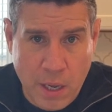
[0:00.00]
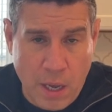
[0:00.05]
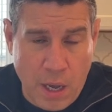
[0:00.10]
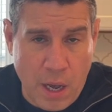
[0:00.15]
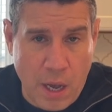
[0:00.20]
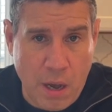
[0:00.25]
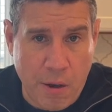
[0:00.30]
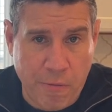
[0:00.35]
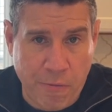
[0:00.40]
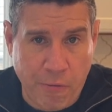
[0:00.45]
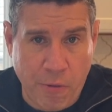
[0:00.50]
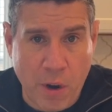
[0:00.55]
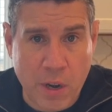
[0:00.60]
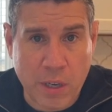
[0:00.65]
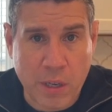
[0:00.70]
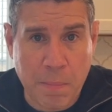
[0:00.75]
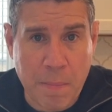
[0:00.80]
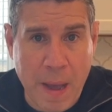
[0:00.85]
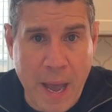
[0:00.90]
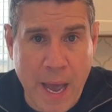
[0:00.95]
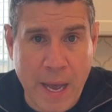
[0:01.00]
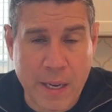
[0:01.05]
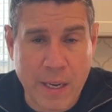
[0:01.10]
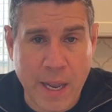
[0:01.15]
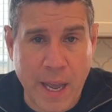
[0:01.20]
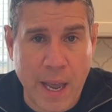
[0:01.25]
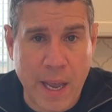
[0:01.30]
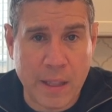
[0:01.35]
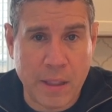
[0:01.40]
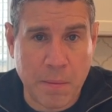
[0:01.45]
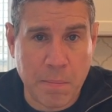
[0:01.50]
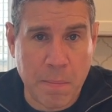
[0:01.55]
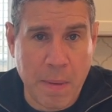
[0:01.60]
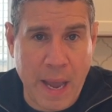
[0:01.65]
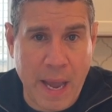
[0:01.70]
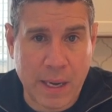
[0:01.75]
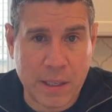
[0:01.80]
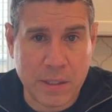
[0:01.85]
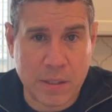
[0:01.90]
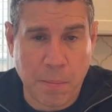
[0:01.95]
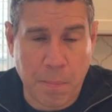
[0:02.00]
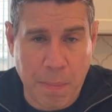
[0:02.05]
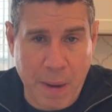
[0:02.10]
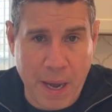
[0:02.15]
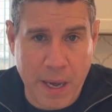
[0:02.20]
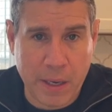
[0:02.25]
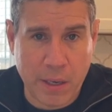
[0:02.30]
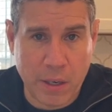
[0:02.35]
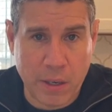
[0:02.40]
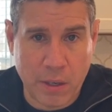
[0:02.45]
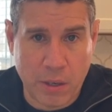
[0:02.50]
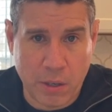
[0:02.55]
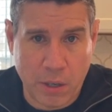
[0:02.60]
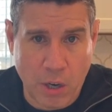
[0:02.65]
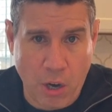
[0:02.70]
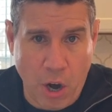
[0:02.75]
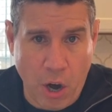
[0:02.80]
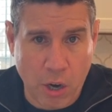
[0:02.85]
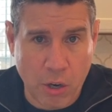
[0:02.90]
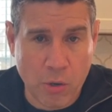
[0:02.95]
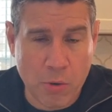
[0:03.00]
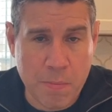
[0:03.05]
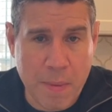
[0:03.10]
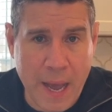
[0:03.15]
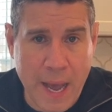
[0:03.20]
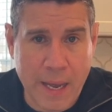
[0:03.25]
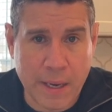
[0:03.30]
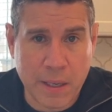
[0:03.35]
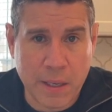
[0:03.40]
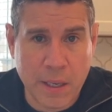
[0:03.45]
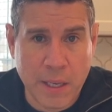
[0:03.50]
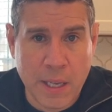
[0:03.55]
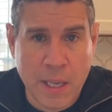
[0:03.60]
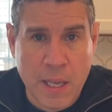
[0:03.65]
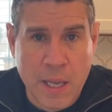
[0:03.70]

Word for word: frunk mat and the MAXpider cargo mat.